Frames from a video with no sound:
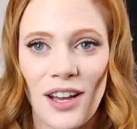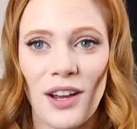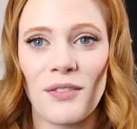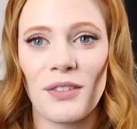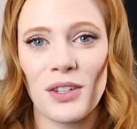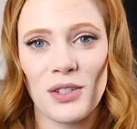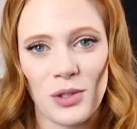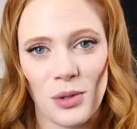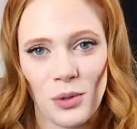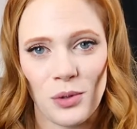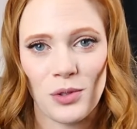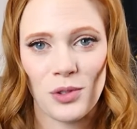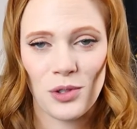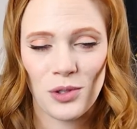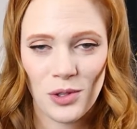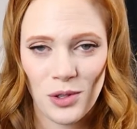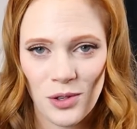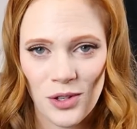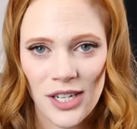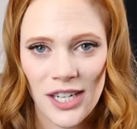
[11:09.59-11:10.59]
of the
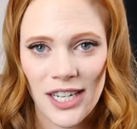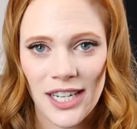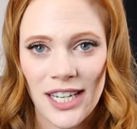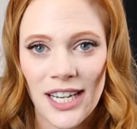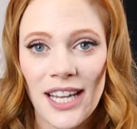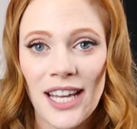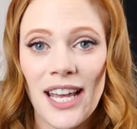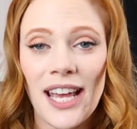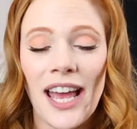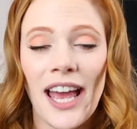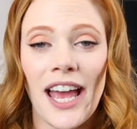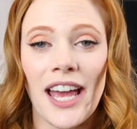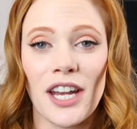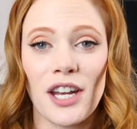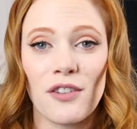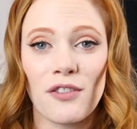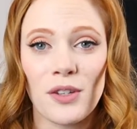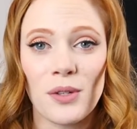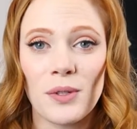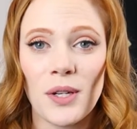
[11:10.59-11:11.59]
Soldier's Creed.
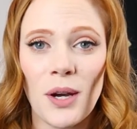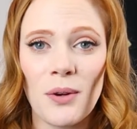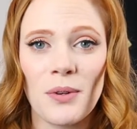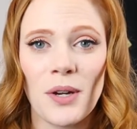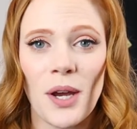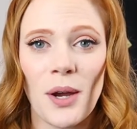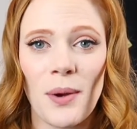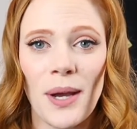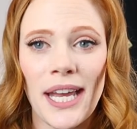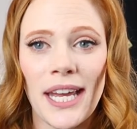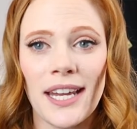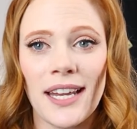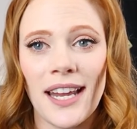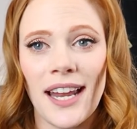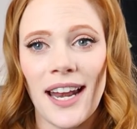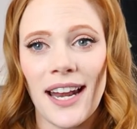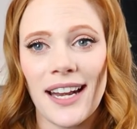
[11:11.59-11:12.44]
And if you don't know it,